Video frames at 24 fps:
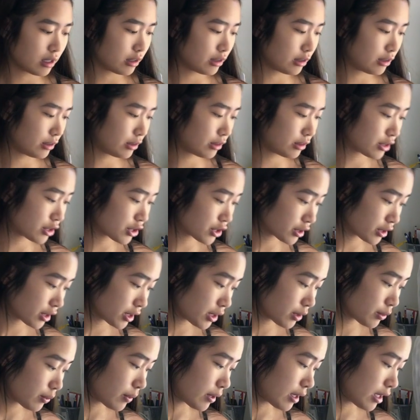you
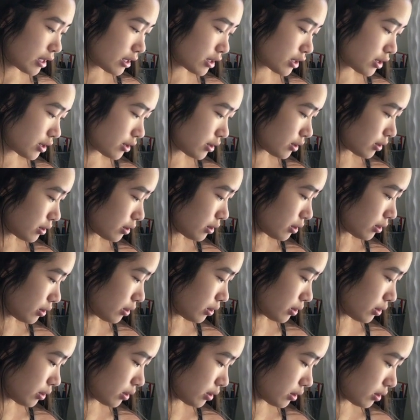usually want
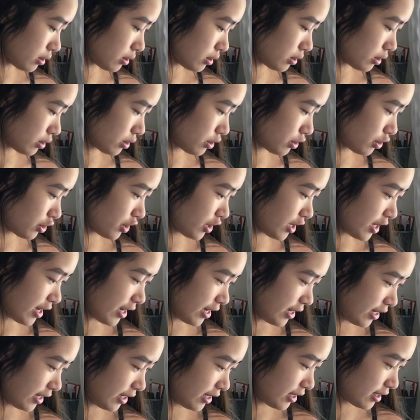to
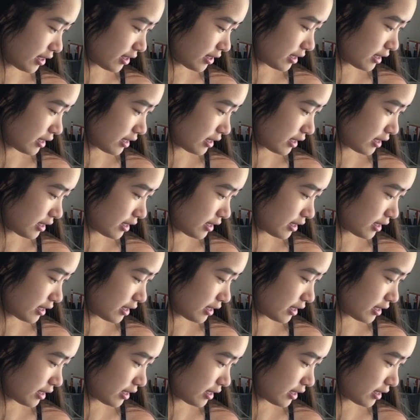create